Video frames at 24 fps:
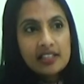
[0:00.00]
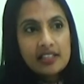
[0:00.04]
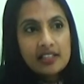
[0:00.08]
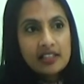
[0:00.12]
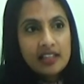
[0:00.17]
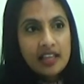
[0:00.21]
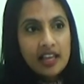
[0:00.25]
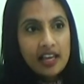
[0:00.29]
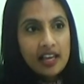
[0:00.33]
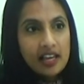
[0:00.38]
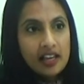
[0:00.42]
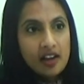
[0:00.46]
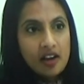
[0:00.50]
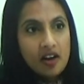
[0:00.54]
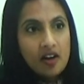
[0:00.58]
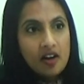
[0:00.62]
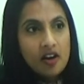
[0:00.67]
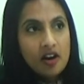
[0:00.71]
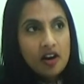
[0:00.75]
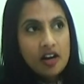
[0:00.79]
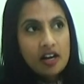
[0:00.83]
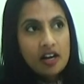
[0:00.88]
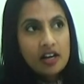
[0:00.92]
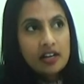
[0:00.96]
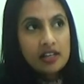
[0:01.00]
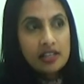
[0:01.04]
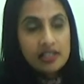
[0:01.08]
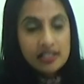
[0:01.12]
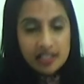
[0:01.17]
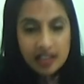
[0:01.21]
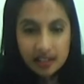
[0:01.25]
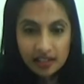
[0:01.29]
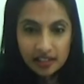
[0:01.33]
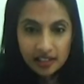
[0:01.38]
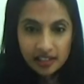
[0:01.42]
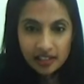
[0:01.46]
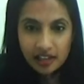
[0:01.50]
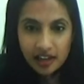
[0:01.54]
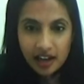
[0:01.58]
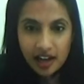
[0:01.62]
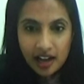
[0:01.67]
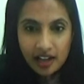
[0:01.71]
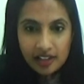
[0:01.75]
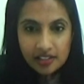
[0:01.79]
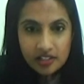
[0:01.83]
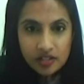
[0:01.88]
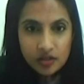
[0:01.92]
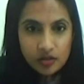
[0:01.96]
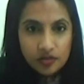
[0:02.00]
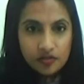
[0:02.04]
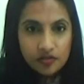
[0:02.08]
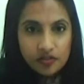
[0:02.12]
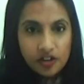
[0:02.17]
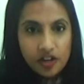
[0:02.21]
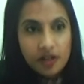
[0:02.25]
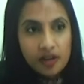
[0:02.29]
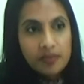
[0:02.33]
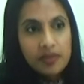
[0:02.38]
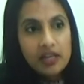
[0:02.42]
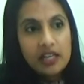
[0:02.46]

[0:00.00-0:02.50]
they are conducting the consult from.